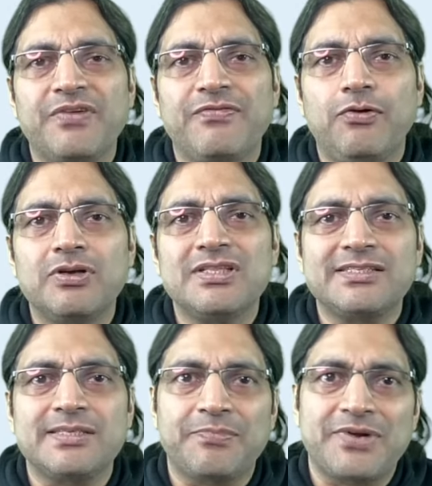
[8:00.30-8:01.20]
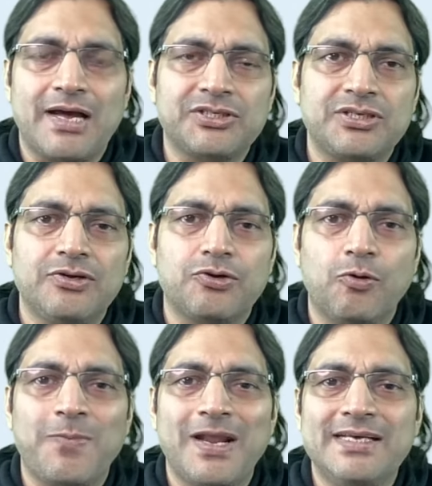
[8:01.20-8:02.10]
before the subtraction
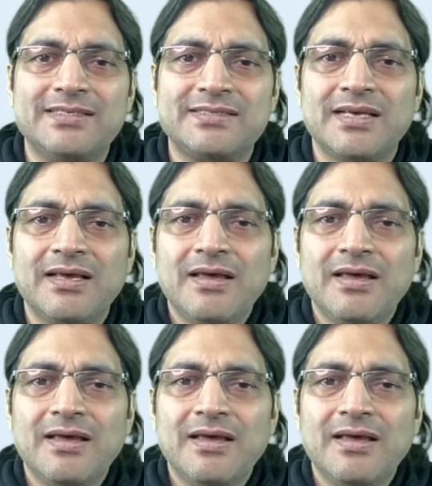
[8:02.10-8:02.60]
took place